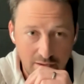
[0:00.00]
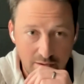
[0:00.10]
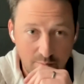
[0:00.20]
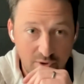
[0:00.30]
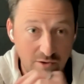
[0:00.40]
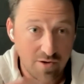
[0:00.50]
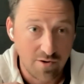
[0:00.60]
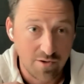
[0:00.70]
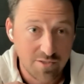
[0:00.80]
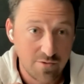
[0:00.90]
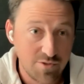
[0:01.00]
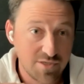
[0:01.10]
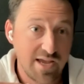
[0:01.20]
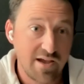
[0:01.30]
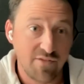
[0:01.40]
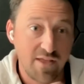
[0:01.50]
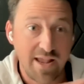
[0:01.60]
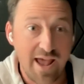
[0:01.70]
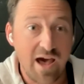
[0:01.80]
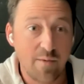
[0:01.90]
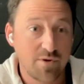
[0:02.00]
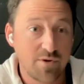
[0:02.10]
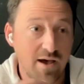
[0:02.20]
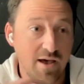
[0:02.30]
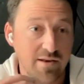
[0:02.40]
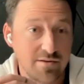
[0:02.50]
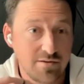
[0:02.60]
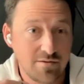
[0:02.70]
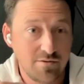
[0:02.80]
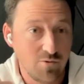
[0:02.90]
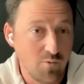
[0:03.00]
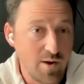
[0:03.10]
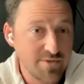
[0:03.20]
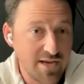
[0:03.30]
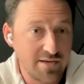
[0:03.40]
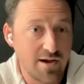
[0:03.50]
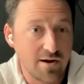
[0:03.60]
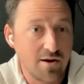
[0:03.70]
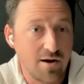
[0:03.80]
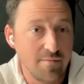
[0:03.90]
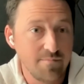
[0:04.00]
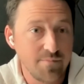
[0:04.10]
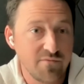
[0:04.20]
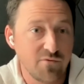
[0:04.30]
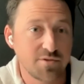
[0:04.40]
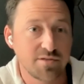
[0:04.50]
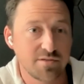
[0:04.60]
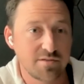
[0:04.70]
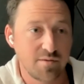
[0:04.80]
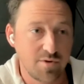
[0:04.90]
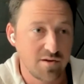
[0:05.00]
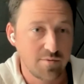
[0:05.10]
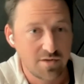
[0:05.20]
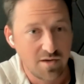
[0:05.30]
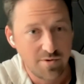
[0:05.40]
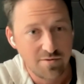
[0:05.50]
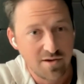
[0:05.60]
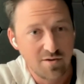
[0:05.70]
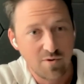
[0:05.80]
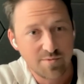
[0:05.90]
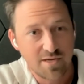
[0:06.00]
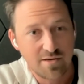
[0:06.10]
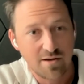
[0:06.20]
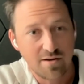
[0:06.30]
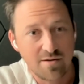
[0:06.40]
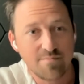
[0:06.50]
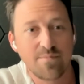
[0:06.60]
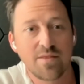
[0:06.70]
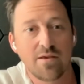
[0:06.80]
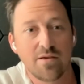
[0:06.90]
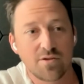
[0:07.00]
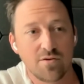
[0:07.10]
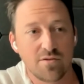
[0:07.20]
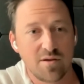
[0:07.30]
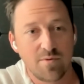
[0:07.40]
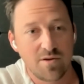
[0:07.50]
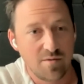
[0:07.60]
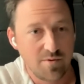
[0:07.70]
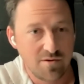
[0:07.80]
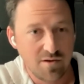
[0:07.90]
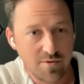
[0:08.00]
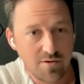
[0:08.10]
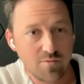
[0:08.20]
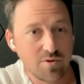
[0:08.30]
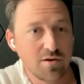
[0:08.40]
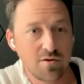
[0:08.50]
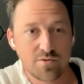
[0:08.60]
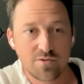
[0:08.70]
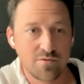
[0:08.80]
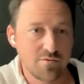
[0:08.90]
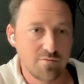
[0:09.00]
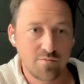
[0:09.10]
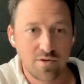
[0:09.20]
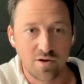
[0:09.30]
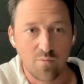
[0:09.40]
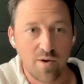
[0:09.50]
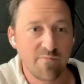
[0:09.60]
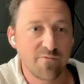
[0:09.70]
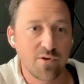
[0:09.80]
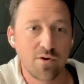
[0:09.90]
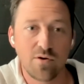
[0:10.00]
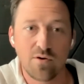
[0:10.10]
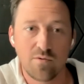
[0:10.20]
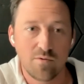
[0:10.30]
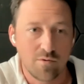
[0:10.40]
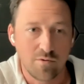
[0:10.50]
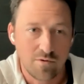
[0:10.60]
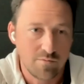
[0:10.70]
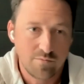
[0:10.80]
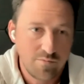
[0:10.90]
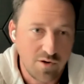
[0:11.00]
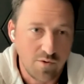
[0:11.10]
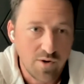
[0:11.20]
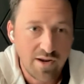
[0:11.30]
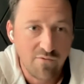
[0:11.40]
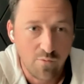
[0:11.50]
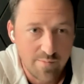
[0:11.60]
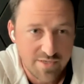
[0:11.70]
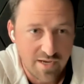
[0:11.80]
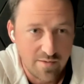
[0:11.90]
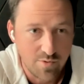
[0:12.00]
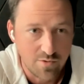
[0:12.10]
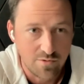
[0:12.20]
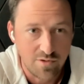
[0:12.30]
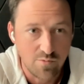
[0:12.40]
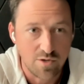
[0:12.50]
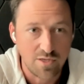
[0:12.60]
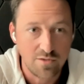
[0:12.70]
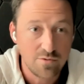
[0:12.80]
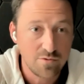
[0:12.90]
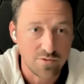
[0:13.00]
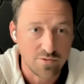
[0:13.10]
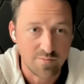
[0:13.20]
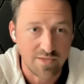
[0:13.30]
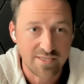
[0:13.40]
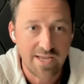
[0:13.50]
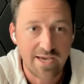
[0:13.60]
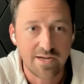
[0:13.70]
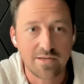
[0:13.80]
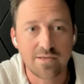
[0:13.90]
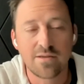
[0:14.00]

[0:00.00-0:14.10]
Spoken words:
But you can also just have like app.yourwebsite.com versus www.yourwebsite.com. So the www would go to, Webflow or, whatever website builder you want to use or something static.